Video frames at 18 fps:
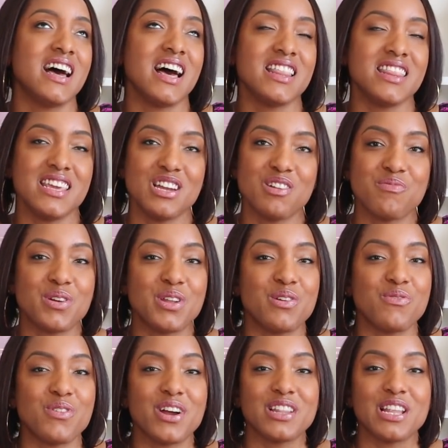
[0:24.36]
I think I'm
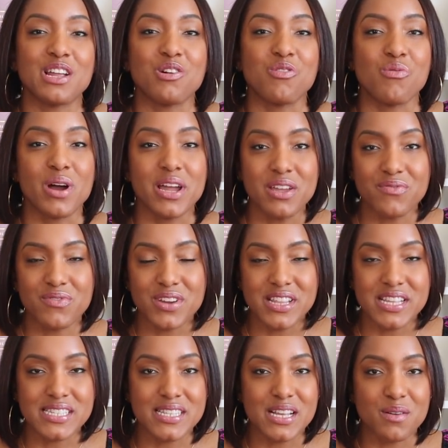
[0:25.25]
gonna wear a lot of white for
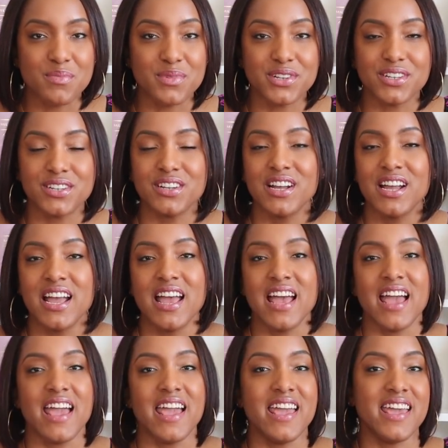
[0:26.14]
the summer.
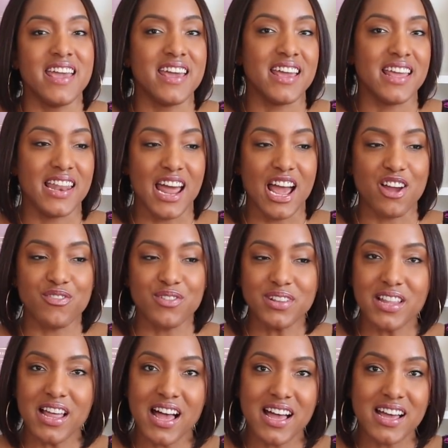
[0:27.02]
And I
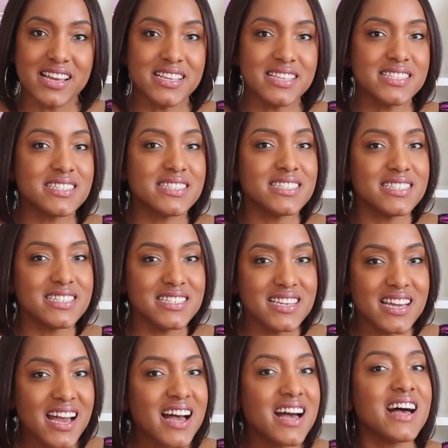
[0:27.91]
realized,
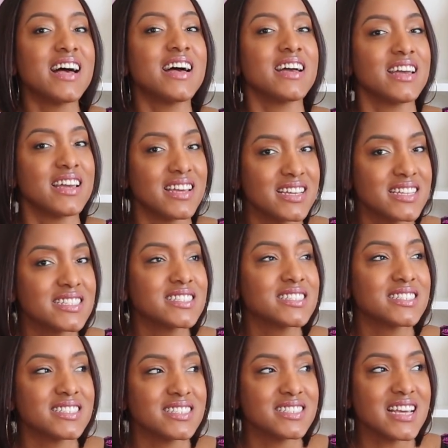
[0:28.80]
yeah,
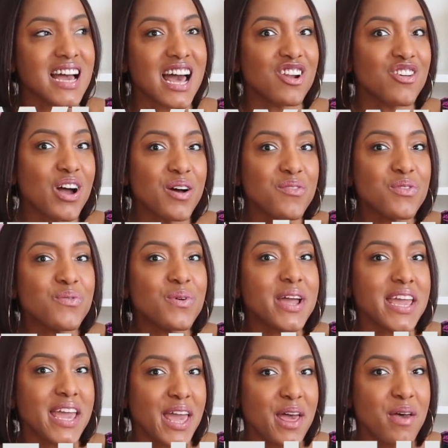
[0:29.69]
I don't have a
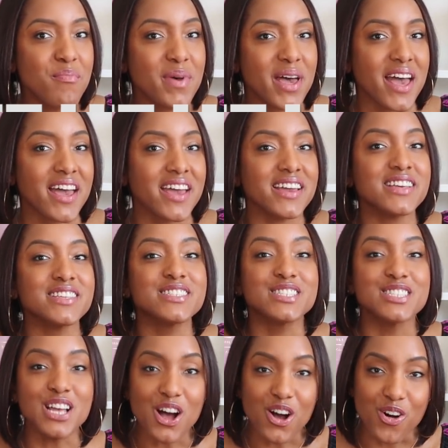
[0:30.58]
white handbag.
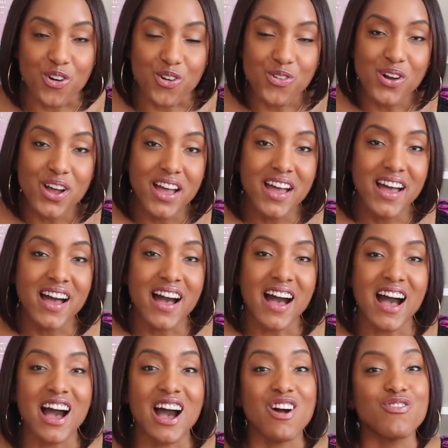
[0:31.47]
So
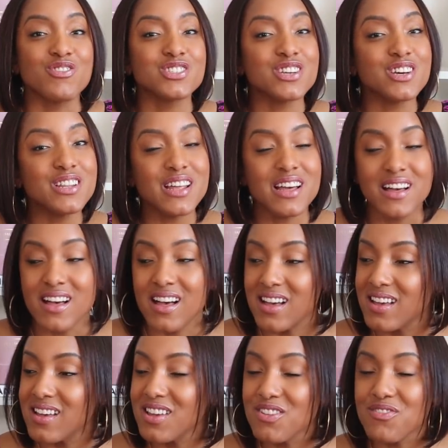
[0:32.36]
I was on a
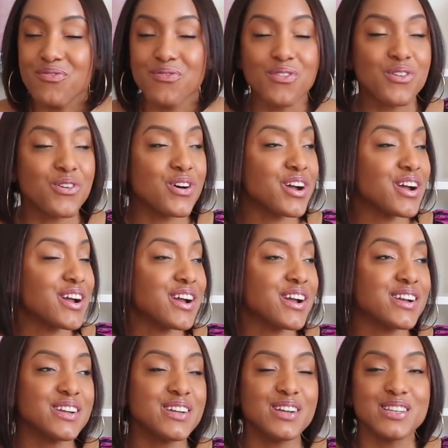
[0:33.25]
hunt
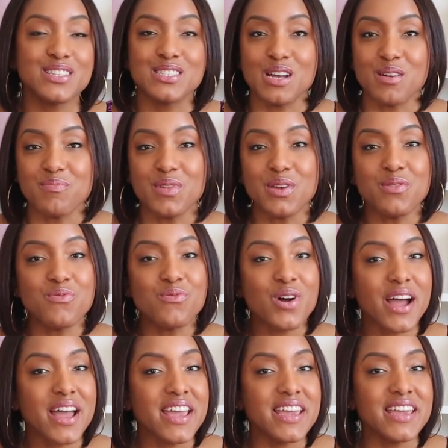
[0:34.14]
for something
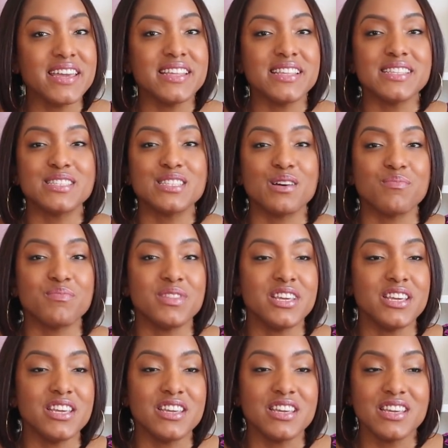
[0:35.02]
white,
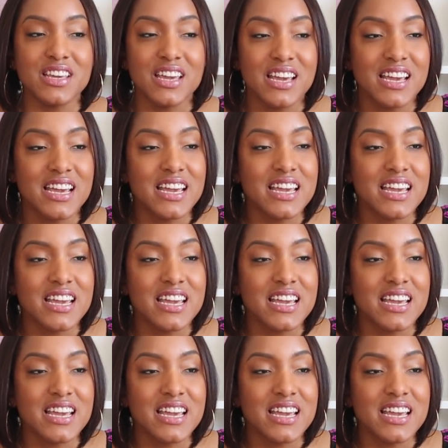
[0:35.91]
something